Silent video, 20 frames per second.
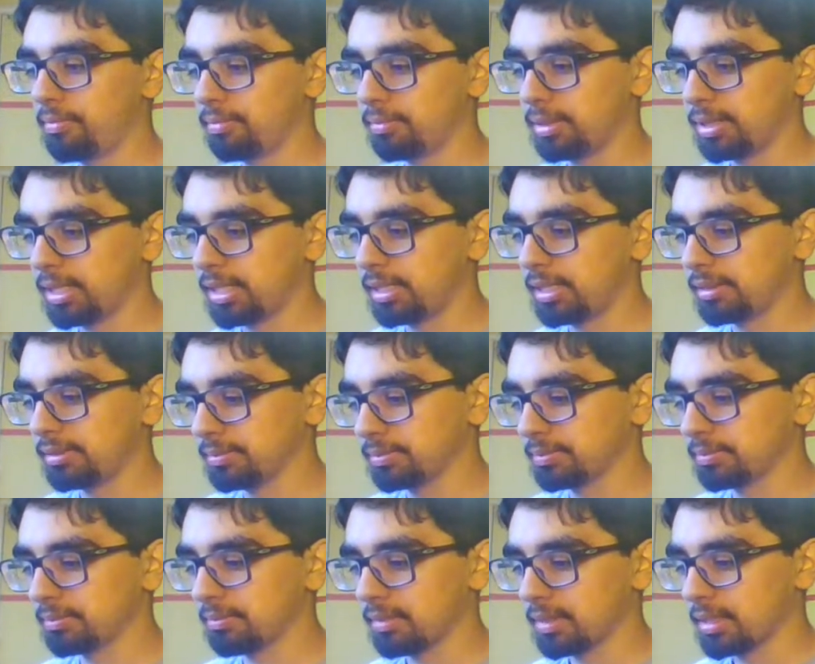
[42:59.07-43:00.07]
But
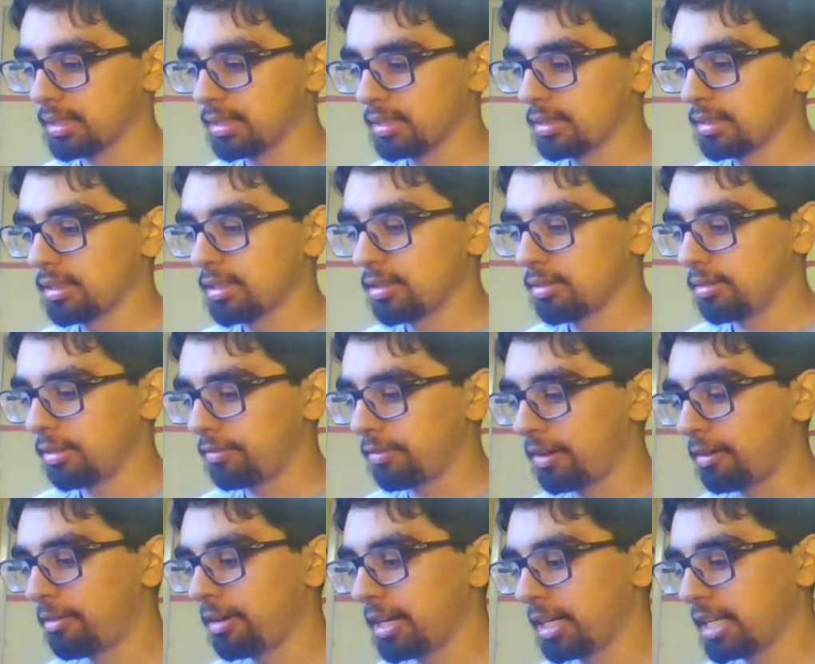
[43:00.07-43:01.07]
if
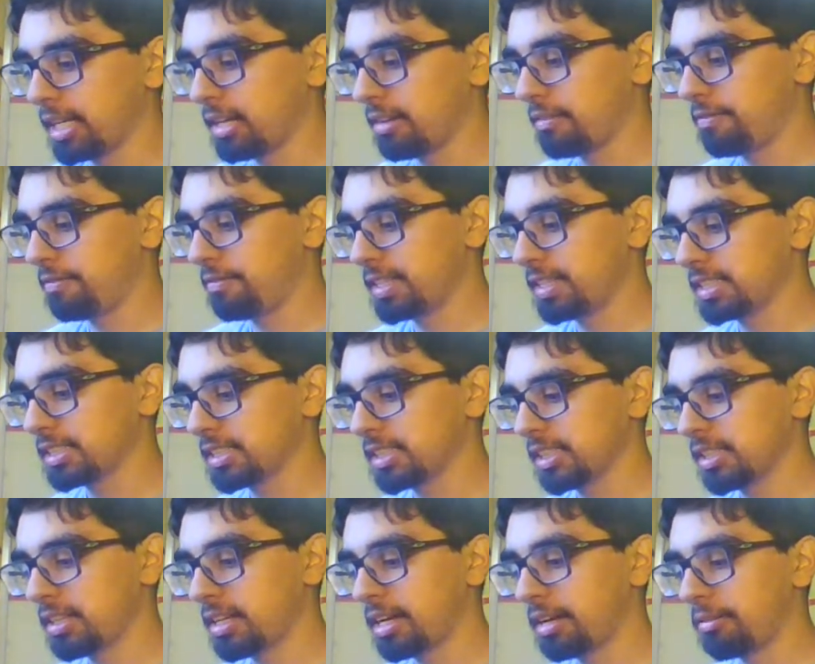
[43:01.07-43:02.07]
I want to get a 5th
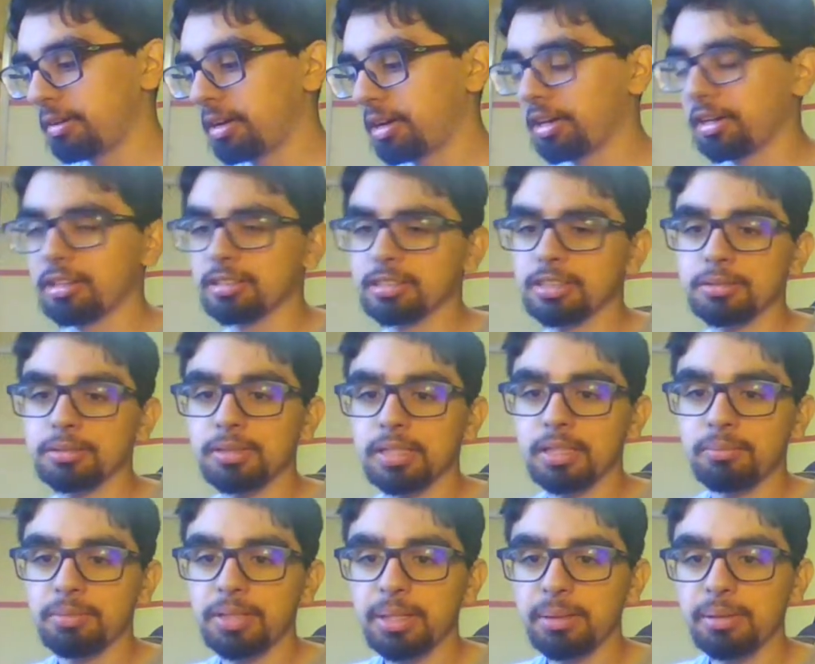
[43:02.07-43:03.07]
scale, I also
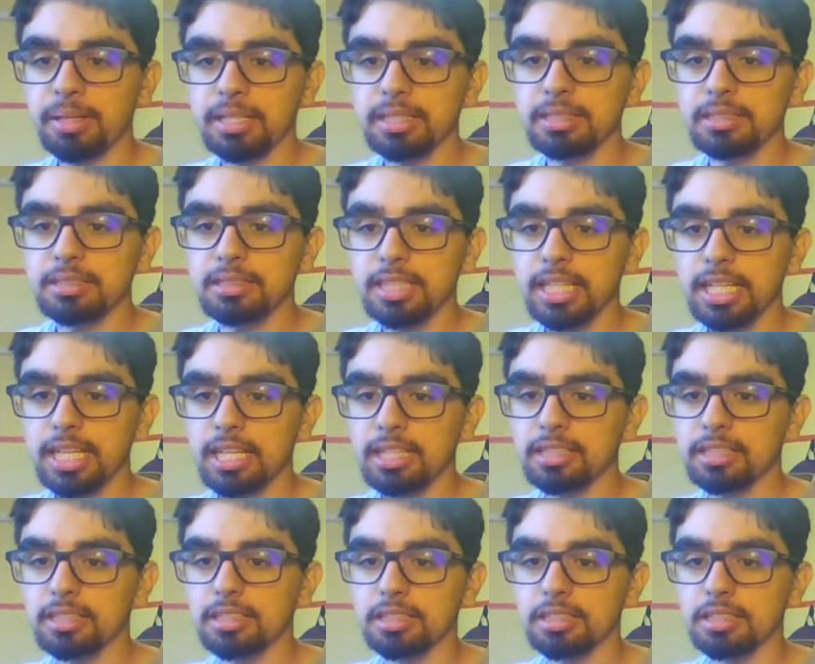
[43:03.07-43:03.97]
want to be able to take it to